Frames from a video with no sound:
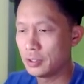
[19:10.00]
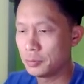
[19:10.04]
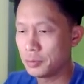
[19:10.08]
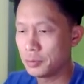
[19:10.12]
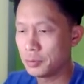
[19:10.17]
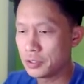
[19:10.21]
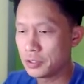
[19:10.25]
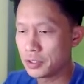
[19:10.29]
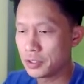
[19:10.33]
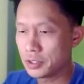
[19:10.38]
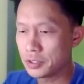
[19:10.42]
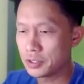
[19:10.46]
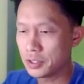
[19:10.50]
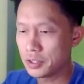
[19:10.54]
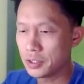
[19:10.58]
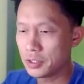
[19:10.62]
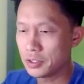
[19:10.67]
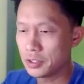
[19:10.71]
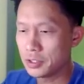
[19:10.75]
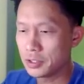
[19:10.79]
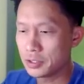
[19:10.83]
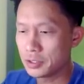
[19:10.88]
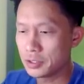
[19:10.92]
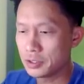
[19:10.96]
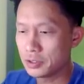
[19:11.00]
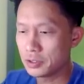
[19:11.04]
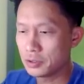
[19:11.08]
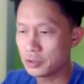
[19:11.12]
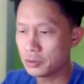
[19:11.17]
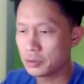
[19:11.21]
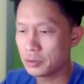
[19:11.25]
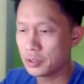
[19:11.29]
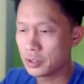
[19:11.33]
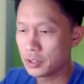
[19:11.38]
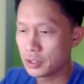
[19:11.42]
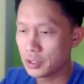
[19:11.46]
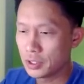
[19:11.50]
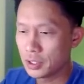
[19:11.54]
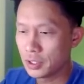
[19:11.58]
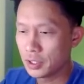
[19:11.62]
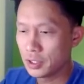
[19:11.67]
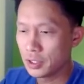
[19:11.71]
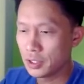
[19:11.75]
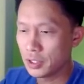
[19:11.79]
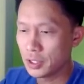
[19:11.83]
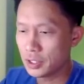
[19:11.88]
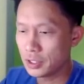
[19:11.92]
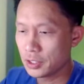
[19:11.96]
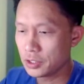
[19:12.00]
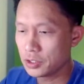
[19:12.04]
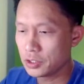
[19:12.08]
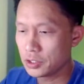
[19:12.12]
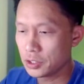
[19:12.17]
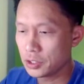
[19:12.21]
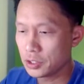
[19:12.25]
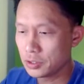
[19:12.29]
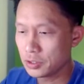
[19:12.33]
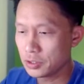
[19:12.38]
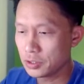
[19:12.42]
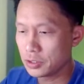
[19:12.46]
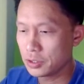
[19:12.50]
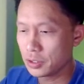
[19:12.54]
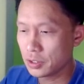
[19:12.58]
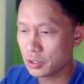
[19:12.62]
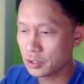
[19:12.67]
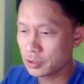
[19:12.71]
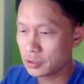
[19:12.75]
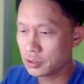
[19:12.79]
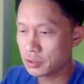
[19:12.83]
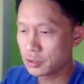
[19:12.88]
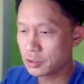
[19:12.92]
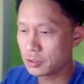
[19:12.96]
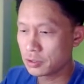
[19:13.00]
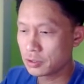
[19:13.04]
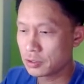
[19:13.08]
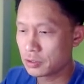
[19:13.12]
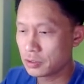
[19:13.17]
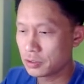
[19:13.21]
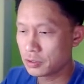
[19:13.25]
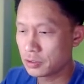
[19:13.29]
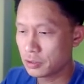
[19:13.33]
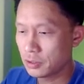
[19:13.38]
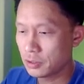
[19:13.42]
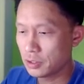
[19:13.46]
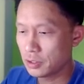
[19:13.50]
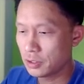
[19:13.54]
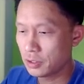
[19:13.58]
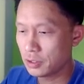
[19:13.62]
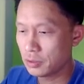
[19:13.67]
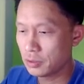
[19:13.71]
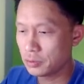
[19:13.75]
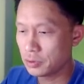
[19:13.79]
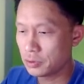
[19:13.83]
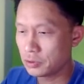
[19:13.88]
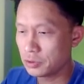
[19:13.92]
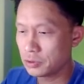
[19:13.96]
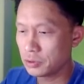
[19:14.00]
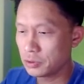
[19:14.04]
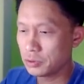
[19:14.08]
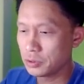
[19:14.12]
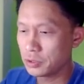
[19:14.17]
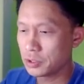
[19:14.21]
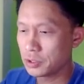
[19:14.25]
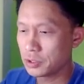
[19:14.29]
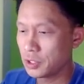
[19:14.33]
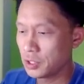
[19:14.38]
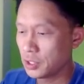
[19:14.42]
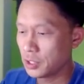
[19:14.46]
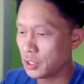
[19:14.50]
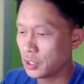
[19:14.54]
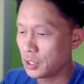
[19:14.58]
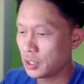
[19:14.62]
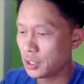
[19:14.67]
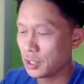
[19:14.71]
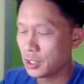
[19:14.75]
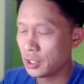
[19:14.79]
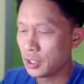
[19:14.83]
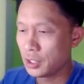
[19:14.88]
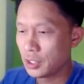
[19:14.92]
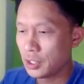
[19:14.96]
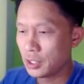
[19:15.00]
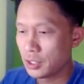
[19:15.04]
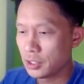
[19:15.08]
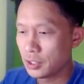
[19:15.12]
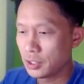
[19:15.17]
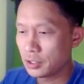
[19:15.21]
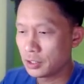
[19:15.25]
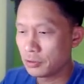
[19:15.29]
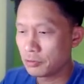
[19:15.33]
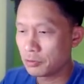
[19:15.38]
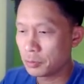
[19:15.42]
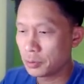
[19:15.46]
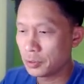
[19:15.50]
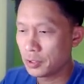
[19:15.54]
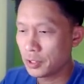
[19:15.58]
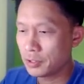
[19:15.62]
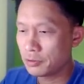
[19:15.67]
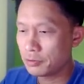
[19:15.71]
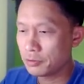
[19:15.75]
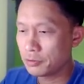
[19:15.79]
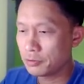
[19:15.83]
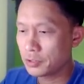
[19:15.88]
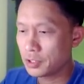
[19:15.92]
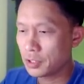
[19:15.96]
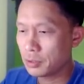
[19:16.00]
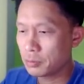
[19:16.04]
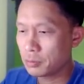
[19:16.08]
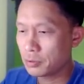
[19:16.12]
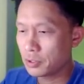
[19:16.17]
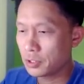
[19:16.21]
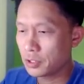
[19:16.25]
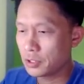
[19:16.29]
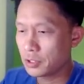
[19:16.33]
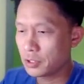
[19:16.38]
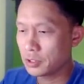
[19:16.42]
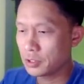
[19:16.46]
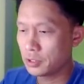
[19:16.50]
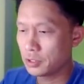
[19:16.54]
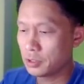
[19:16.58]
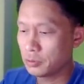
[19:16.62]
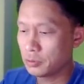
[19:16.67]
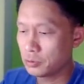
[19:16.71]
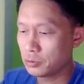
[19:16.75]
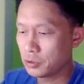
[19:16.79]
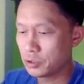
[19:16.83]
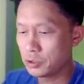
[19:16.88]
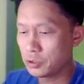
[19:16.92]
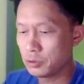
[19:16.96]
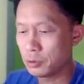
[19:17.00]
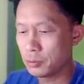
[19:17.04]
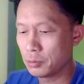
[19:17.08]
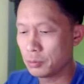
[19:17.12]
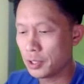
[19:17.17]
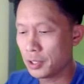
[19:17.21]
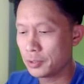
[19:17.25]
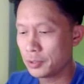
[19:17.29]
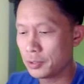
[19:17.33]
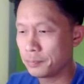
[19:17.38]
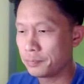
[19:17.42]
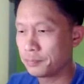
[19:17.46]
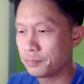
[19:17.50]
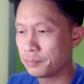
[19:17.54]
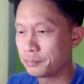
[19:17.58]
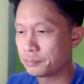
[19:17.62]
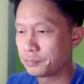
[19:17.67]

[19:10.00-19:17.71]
because that's the easiest thing to do. Edge insets, and we'll do it left, top, right. We'll just do the bottom.